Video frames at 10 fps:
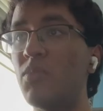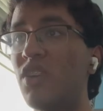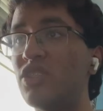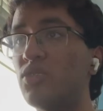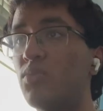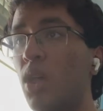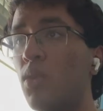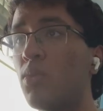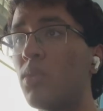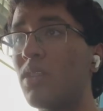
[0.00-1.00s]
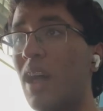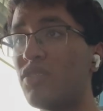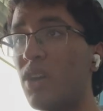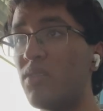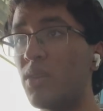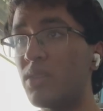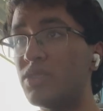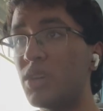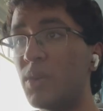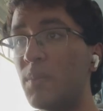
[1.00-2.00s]
Professor Ball, we're glad to have
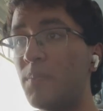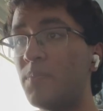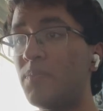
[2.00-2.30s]
you on the show.